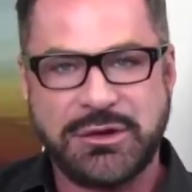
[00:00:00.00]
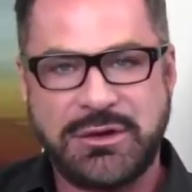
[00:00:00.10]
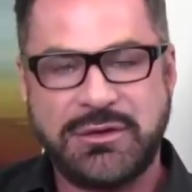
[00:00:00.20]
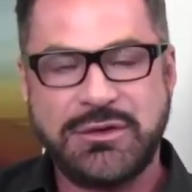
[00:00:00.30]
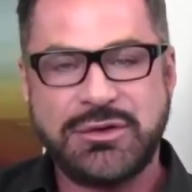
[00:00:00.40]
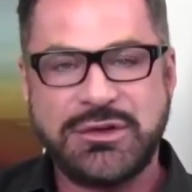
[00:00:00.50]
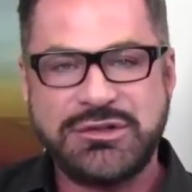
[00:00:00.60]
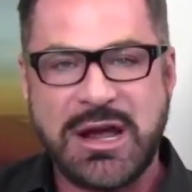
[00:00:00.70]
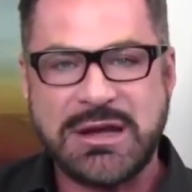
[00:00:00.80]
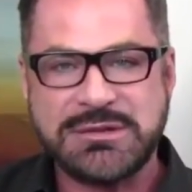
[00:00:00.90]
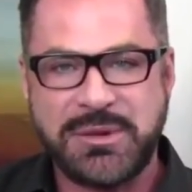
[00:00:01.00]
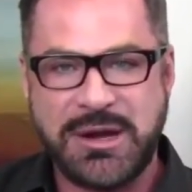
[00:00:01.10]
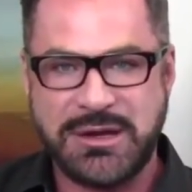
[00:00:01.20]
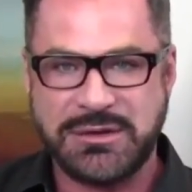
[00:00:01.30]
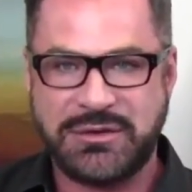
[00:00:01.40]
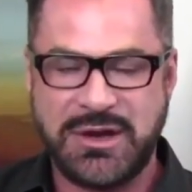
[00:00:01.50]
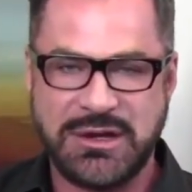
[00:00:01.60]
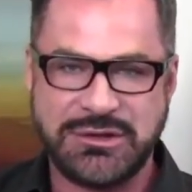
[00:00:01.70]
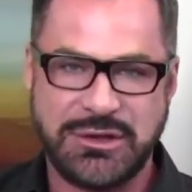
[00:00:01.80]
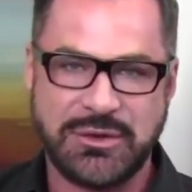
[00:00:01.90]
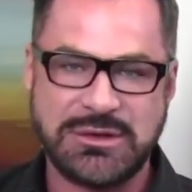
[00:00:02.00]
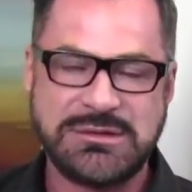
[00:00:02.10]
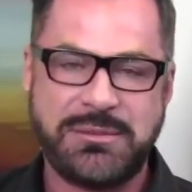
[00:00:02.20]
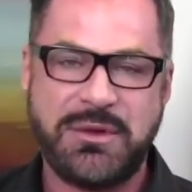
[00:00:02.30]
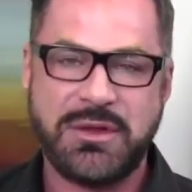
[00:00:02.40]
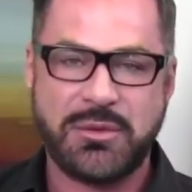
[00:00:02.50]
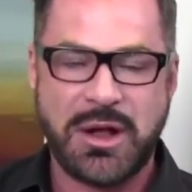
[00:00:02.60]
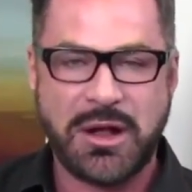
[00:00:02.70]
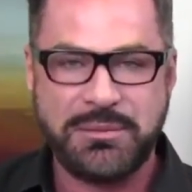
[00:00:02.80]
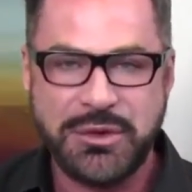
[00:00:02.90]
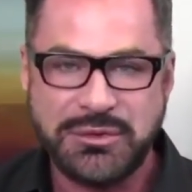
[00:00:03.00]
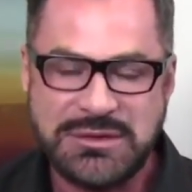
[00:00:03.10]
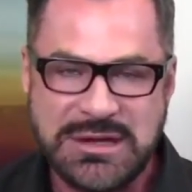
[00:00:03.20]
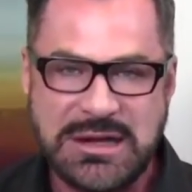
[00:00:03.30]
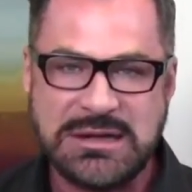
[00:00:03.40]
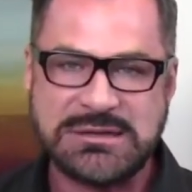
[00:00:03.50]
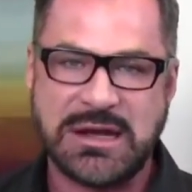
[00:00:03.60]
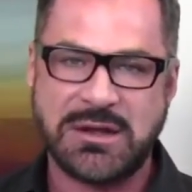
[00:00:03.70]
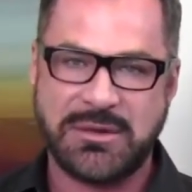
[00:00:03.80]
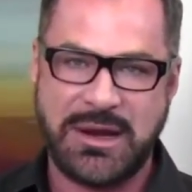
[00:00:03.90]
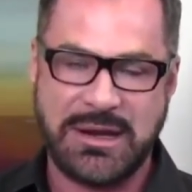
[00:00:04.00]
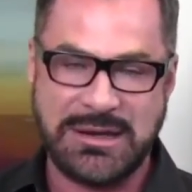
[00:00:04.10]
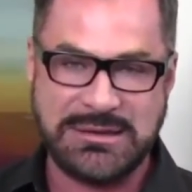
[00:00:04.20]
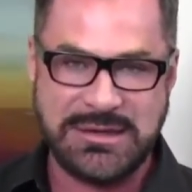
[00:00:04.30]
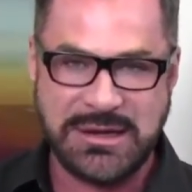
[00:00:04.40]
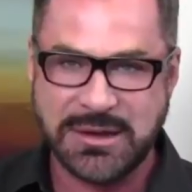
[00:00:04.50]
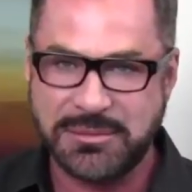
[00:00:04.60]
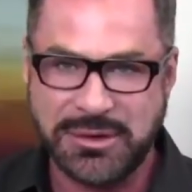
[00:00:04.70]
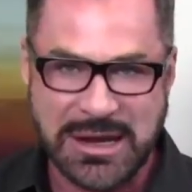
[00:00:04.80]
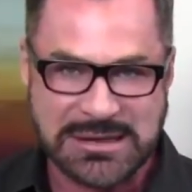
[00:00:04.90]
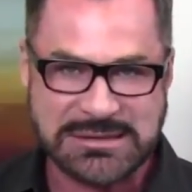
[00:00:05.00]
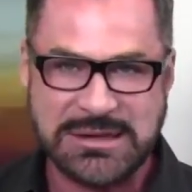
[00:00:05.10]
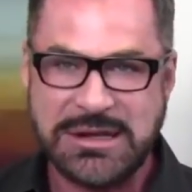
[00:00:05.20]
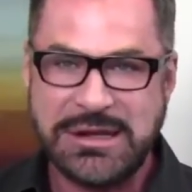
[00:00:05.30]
or listen to a jazz radio station or something that will help you decelerate and decompress.